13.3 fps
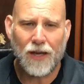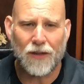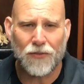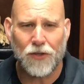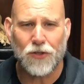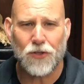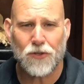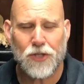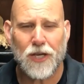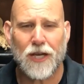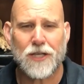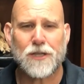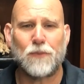in the New
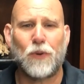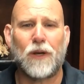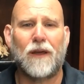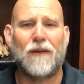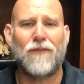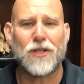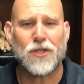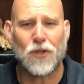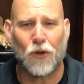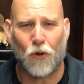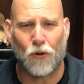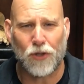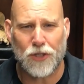Testament, give us
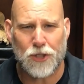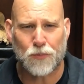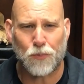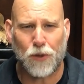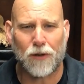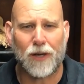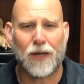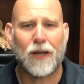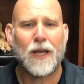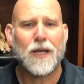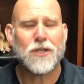the Holy Spirit